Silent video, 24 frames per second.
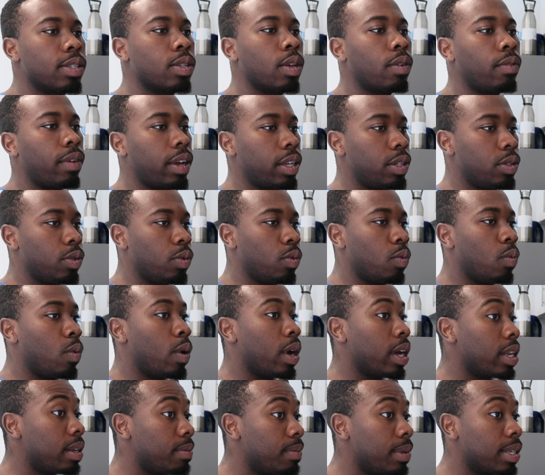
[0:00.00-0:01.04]
So if I do
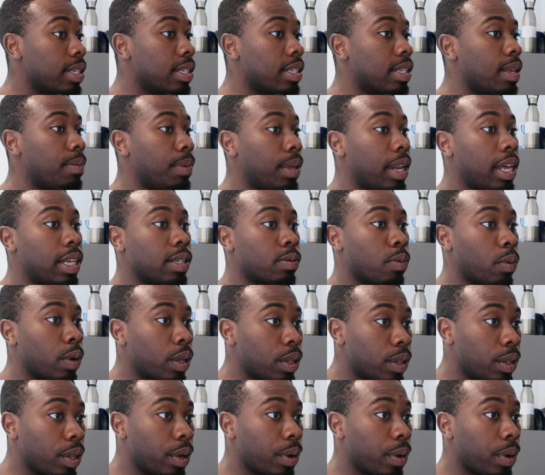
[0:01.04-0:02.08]
1 Mississippi, that's
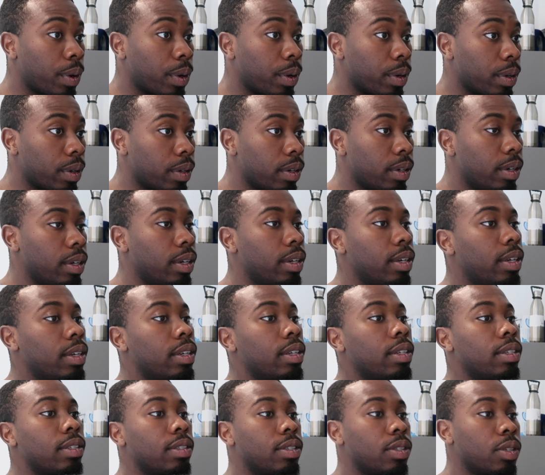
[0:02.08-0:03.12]
1/3.
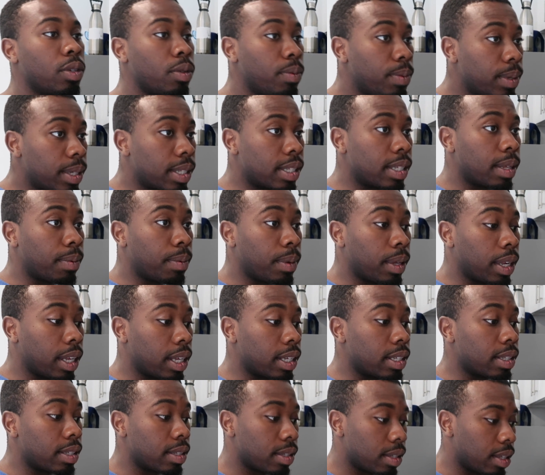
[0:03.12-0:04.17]
2 Mississippi,
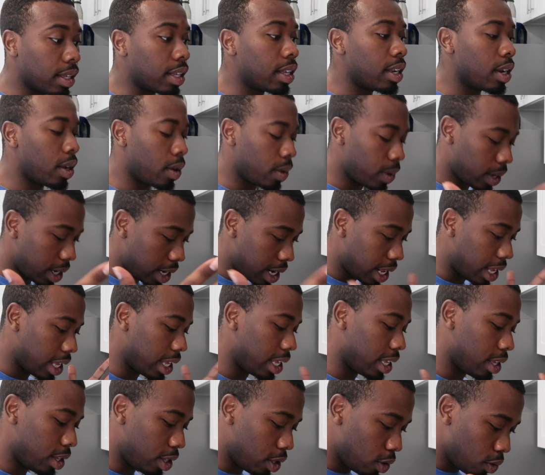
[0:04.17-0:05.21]
that's, you know, and then
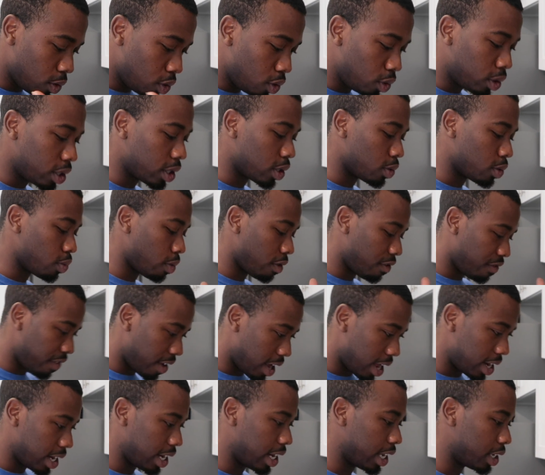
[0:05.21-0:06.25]
you just
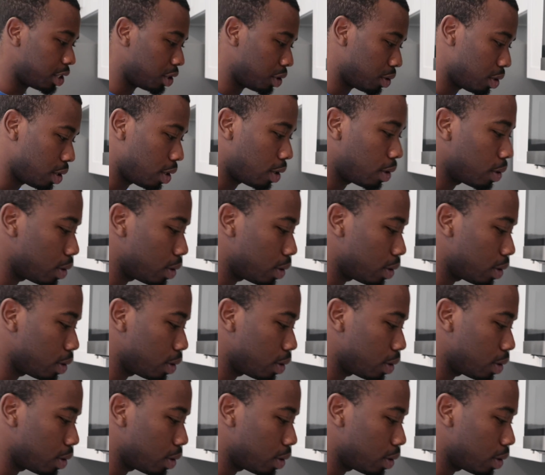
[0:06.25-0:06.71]
refine it as you go.